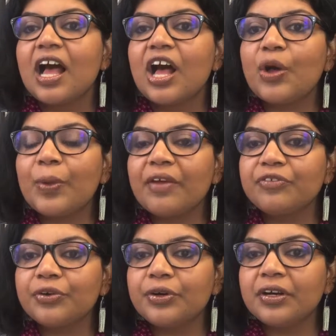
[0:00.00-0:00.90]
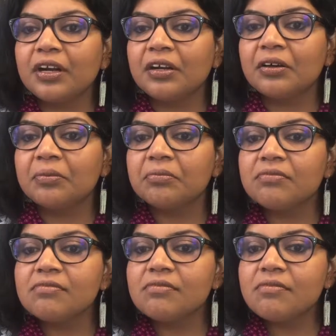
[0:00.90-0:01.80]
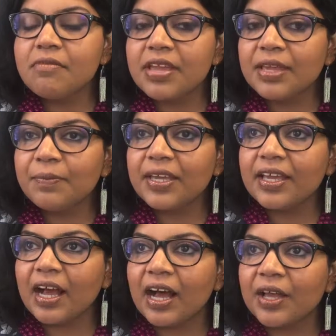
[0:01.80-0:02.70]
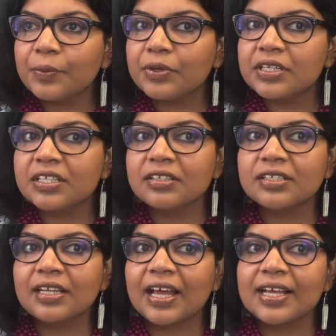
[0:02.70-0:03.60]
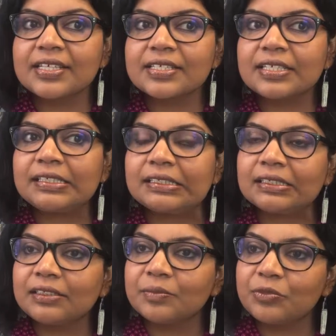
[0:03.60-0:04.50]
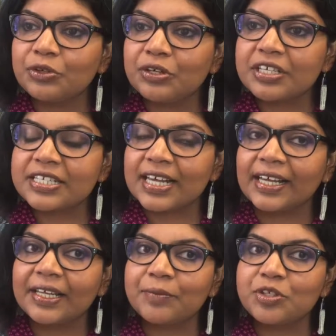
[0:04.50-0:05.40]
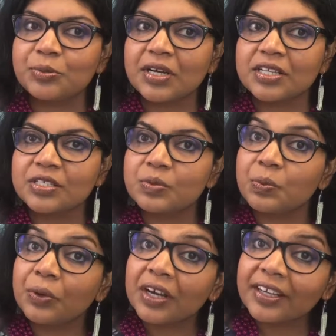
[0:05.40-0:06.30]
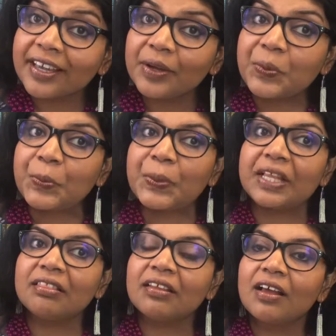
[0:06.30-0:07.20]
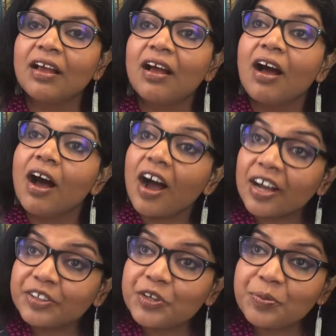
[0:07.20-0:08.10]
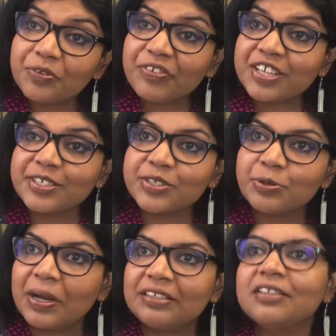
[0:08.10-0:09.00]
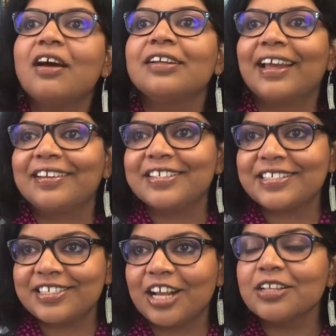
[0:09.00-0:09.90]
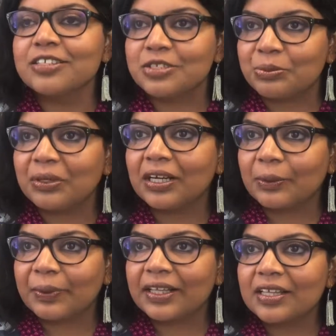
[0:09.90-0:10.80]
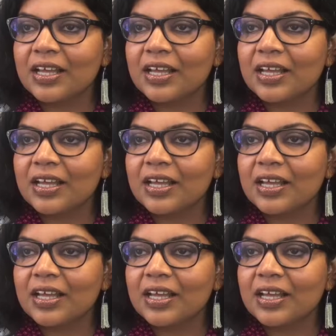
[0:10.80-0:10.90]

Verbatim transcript: however uh, maybe i would utilize a little more time towards working with other professors who i did not get a chance to work with